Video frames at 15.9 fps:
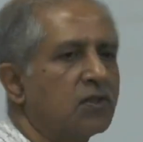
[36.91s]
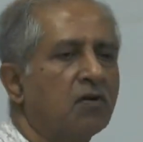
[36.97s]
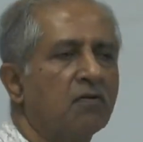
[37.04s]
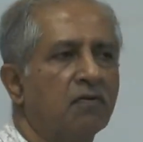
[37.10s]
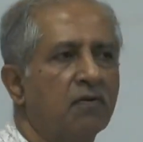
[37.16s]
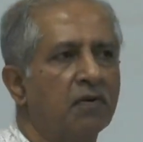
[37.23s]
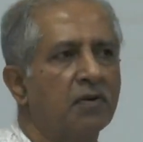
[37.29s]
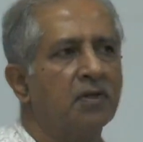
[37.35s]

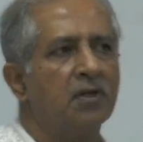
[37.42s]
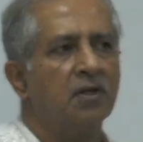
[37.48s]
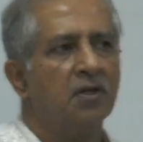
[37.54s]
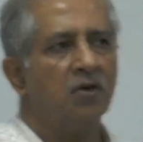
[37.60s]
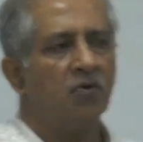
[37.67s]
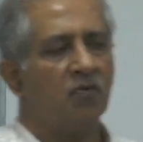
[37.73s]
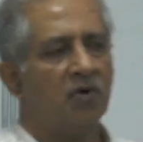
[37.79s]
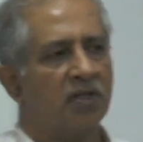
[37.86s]
of
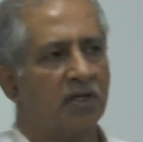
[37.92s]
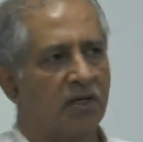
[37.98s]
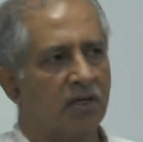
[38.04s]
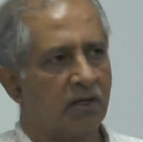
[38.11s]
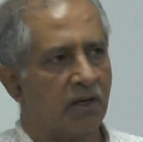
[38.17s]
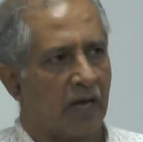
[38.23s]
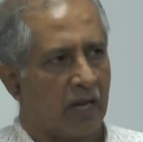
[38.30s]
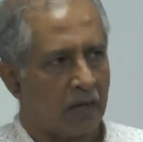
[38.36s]

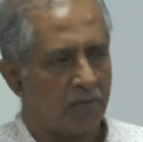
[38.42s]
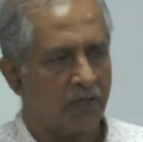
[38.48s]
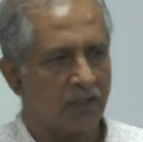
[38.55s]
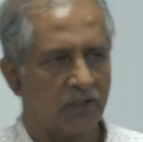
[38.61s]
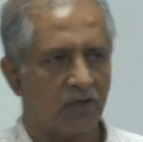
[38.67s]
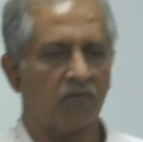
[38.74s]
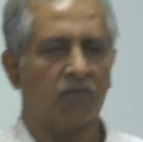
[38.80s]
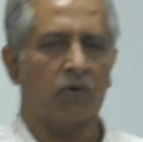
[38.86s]
whether
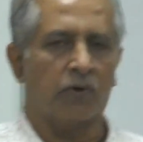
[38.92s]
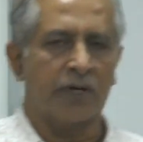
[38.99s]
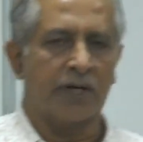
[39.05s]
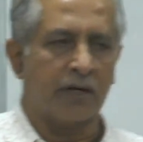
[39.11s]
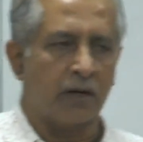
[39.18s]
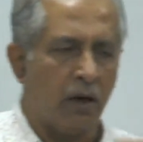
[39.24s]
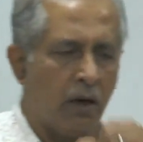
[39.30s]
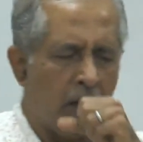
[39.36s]
elements of fluid